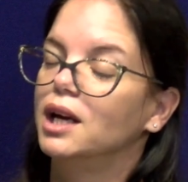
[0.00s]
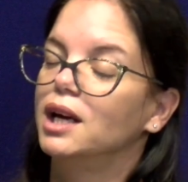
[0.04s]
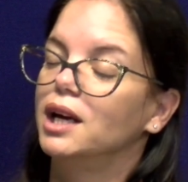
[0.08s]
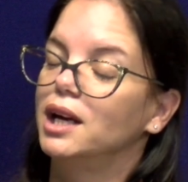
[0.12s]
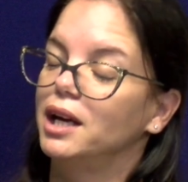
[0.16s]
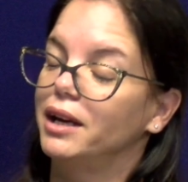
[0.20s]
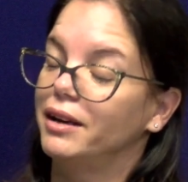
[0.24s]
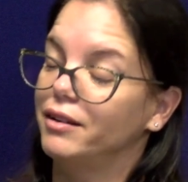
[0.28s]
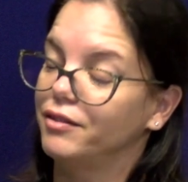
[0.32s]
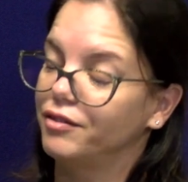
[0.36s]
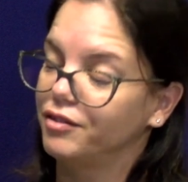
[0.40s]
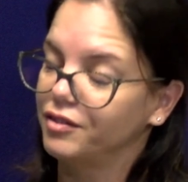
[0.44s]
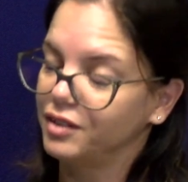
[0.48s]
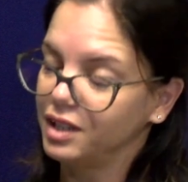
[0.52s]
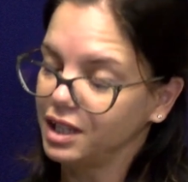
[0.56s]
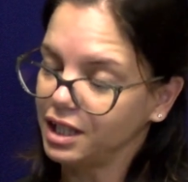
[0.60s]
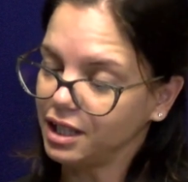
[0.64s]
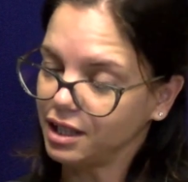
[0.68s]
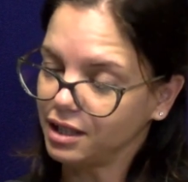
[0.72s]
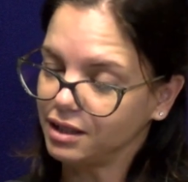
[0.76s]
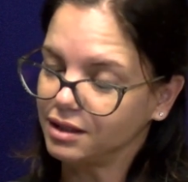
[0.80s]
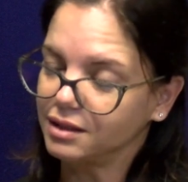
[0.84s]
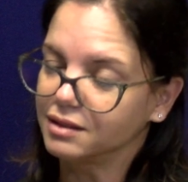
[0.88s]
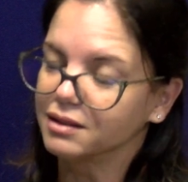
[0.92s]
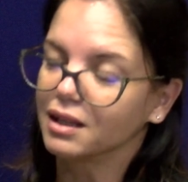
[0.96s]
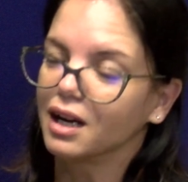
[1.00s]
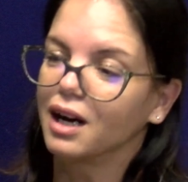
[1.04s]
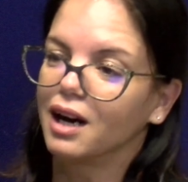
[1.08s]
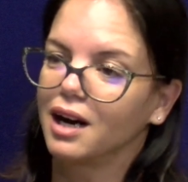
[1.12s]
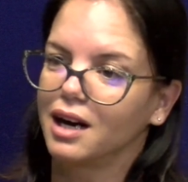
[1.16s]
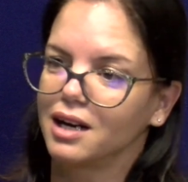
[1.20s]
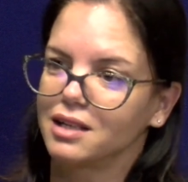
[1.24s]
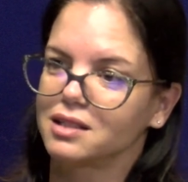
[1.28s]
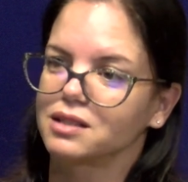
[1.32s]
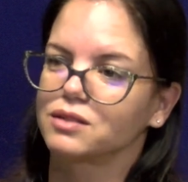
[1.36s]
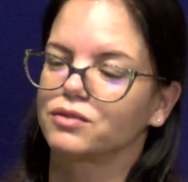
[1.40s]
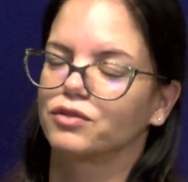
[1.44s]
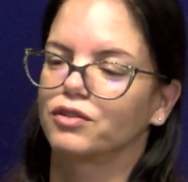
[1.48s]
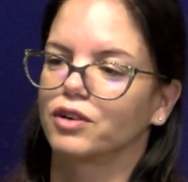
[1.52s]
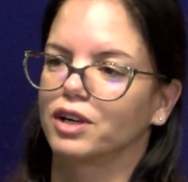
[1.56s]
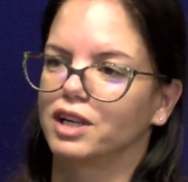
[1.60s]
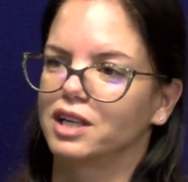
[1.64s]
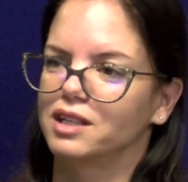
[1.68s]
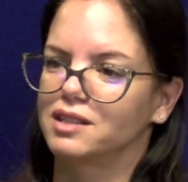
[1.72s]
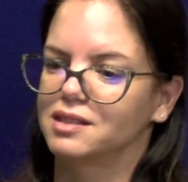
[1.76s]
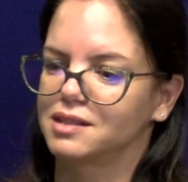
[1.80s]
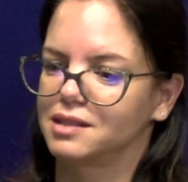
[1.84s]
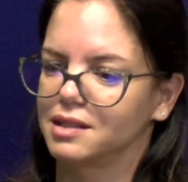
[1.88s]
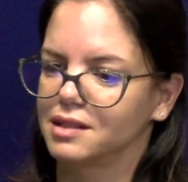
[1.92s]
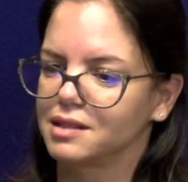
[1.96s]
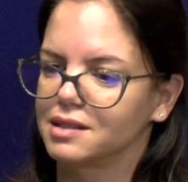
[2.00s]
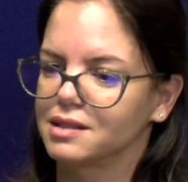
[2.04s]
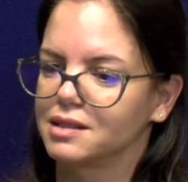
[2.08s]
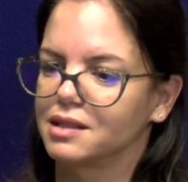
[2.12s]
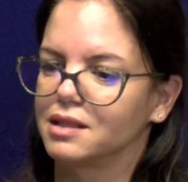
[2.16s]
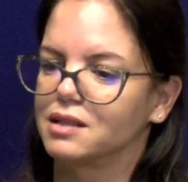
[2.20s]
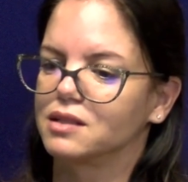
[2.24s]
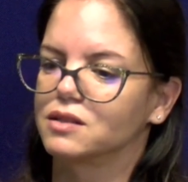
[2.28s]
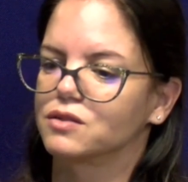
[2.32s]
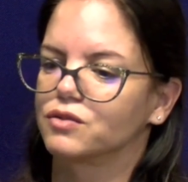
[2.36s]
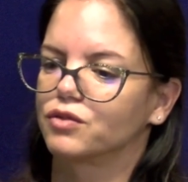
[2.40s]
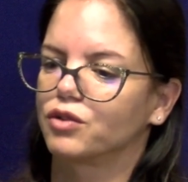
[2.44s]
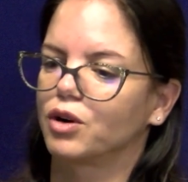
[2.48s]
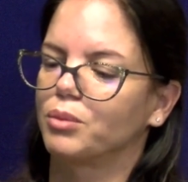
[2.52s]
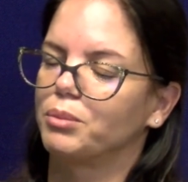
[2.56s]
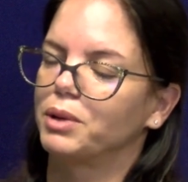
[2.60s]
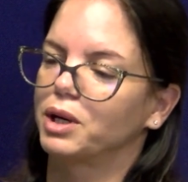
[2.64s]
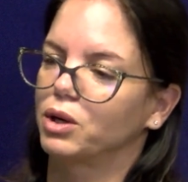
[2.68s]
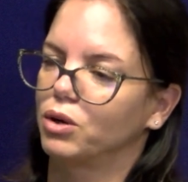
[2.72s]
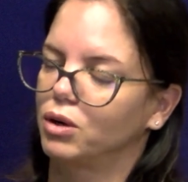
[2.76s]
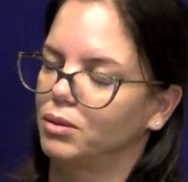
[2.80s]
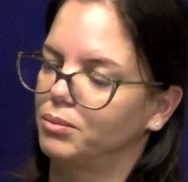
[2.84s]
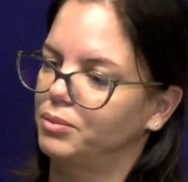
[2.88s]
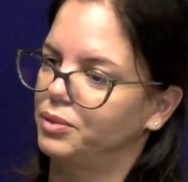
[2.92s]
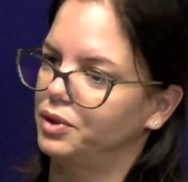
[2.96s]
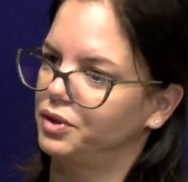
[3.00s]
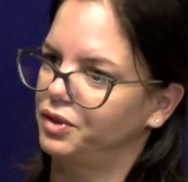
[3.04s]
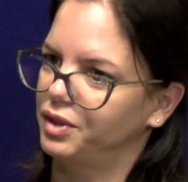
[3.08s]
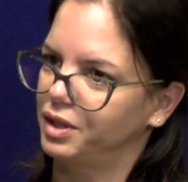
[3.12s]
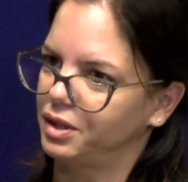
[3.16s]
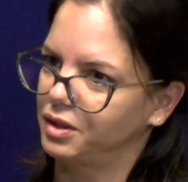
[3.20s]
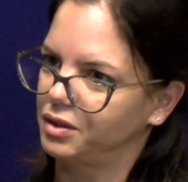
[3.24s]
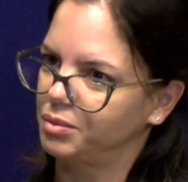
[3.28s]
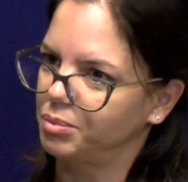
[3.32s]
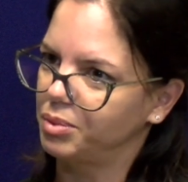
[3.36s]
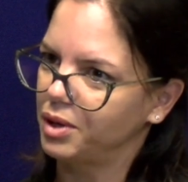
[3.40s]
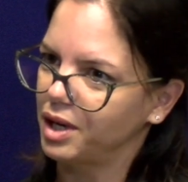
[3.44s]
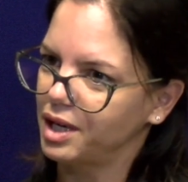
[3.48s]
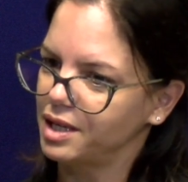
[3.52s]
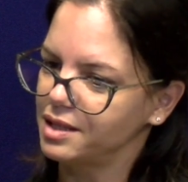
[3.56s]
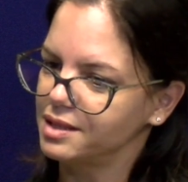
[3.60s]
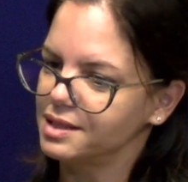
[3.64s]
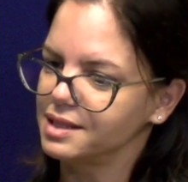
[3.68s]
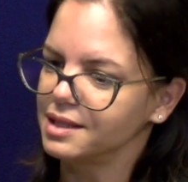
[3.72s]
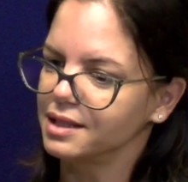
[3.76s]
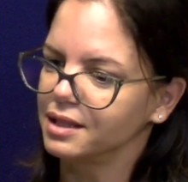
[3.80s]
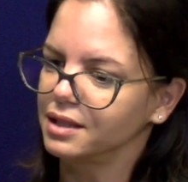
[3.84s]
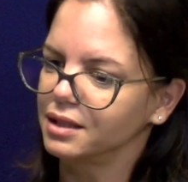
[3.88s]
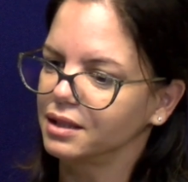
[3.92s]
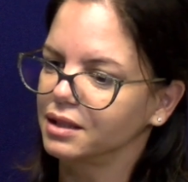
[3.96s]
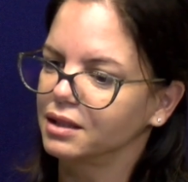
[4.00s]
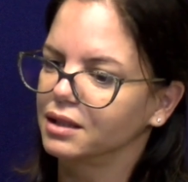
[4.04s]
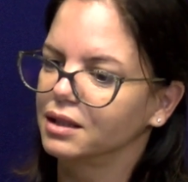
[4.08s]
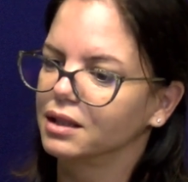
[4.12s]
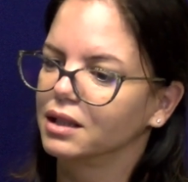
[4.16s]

If need, ask for assistance from a competent person.